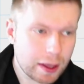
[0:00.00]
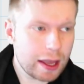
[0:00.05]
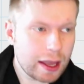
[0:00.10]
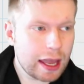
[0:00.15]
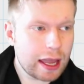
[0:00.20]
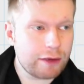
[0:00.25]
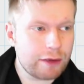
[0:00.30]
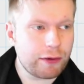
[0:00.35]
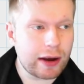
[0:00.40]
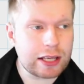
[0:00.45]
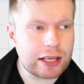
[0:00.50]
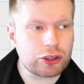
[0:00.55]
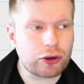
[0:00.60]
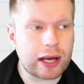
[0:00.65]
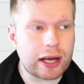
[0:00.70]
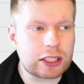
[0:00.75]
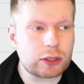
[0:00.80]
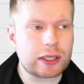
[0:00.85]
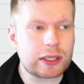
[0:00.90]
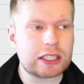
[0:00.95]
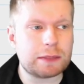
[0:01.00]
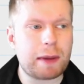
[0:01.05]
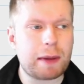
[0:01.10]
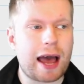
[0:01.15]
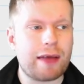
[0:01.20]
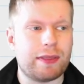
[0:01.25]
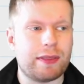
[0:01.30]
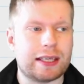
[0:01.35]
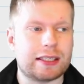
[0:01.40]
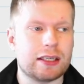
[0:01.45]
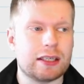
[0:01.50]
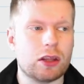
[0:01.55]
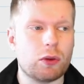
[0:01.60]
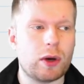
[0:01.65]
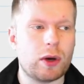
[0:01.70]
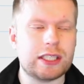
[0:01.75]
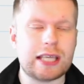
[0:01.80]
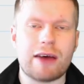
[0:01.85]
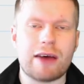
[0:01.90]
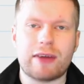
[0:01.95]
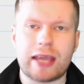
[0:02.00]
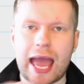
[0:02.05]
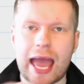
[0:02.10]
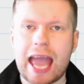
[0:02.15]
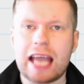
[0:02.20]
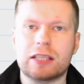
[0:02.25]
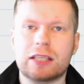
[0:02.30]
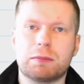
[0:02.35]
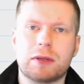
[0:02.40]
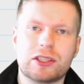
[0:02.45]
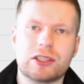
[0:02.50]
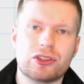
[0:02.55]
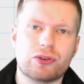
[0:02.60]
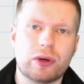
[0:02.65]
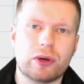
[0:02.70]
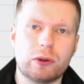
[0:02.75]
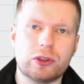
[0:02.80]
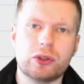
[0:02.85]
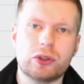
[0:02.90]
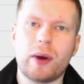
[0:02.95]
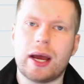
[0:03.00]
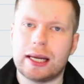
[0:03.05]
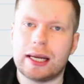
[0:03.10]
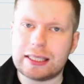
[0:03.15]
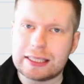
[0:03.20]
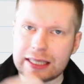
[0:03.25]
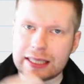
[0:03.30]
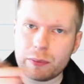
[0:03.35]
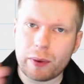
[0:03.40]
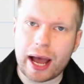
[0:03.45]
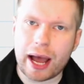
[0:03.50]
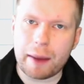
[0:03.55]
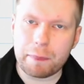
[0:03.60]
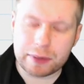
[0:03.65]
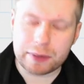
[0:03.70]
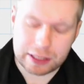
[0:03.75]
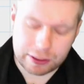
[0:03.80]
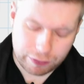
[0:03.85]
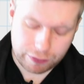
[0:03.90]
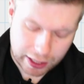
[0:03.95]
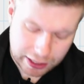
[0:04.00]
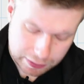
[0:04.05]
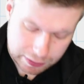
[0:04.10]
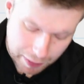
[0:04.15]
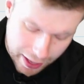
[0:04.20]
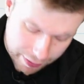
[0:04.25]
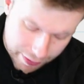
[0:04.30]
if I try to expand this, in other words, having x plus 3 all squared, let's see what happens if I expand